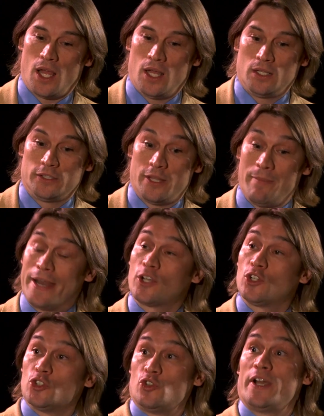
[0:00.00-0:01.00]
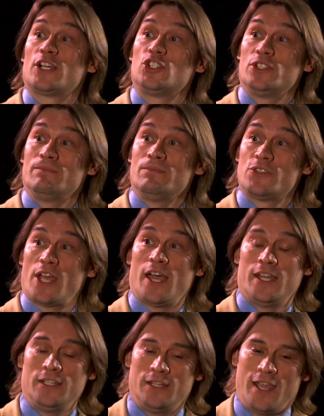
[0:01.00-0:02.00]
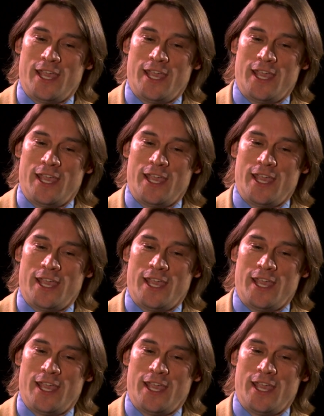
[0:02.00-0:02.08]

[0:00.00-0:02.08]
uh, the medical direction side.